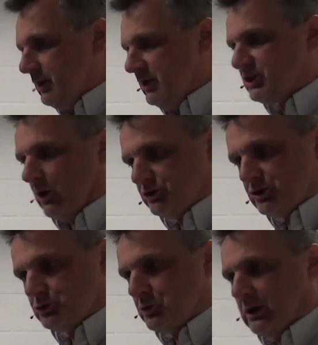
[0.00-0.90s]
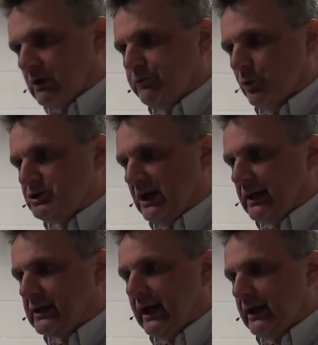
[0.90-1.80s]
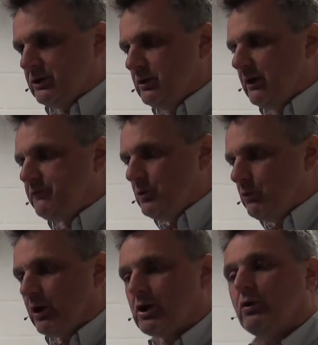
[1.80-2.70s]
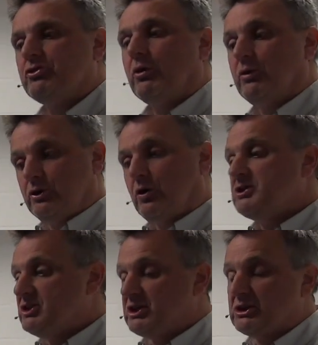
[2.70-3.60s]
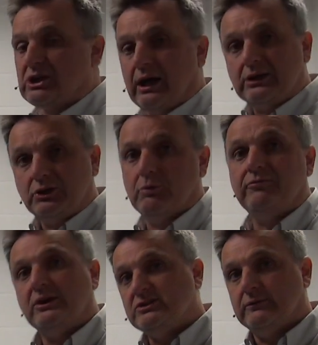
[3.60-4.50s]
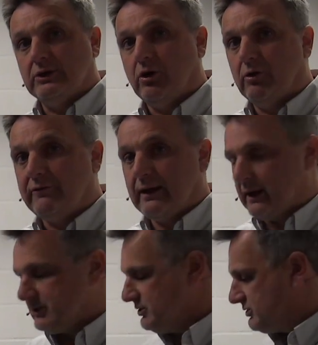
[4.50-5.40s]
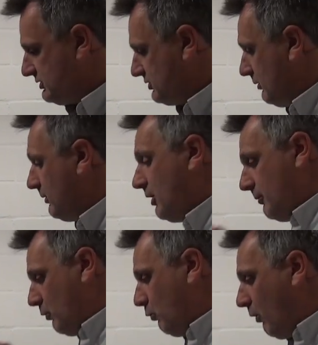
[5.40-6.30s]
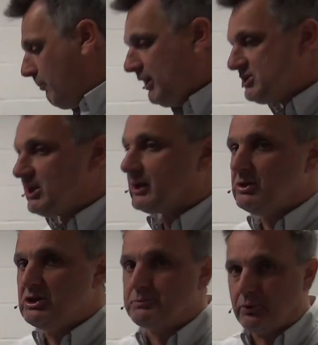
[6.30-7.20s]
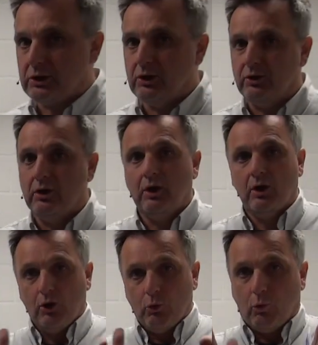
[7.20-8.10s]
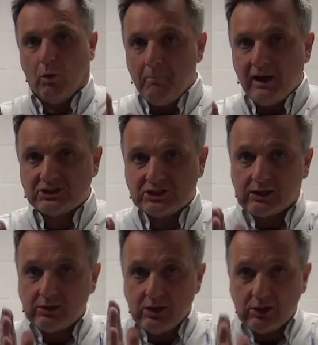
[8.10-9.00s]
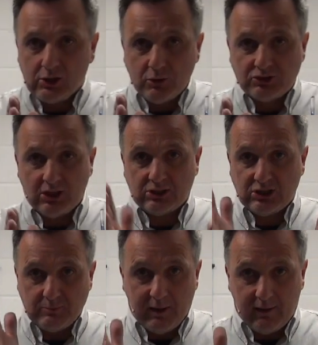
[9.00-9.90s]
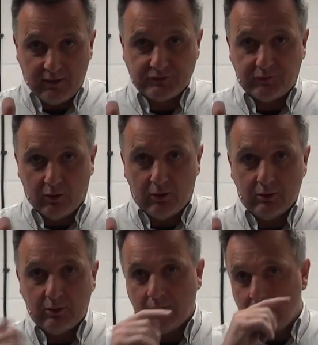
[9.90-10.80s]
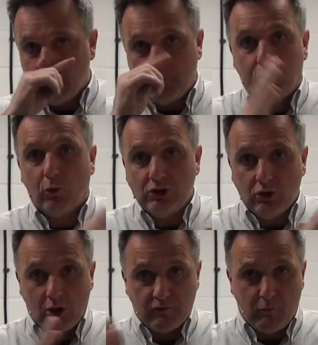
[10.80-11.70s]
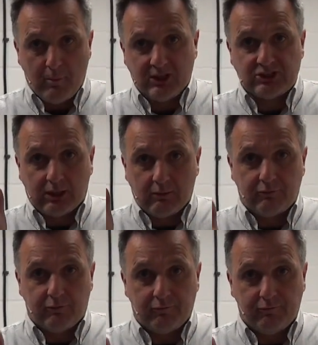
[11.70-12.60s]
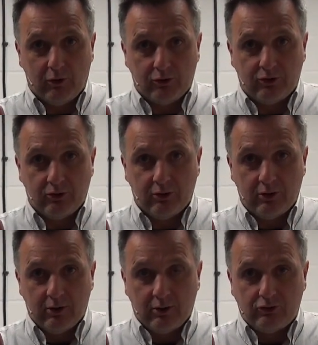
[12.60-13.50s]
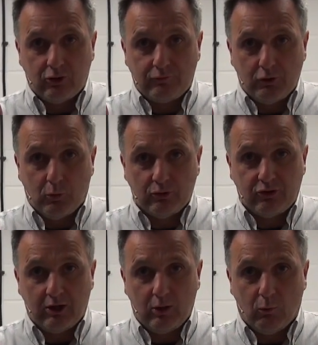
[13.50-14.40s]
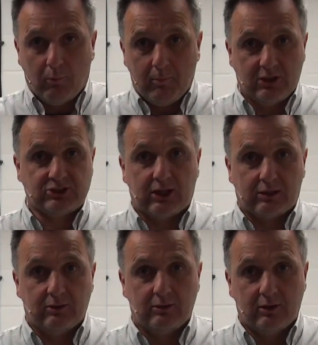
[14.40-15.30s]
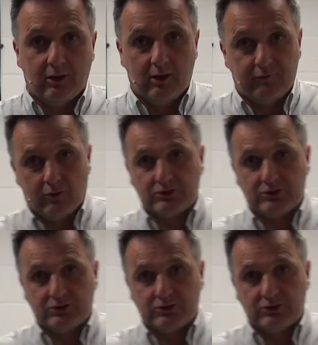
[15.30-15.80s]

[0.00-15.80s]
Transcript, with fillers: This console's running at 48K. You, if you run a console at 96K, you effectively half that latency time. But one millisecond is pretty good. One millisecond in acoustics is about this far. 0.9 of a millisecond for a foot. So if you want to hear one millisecond, if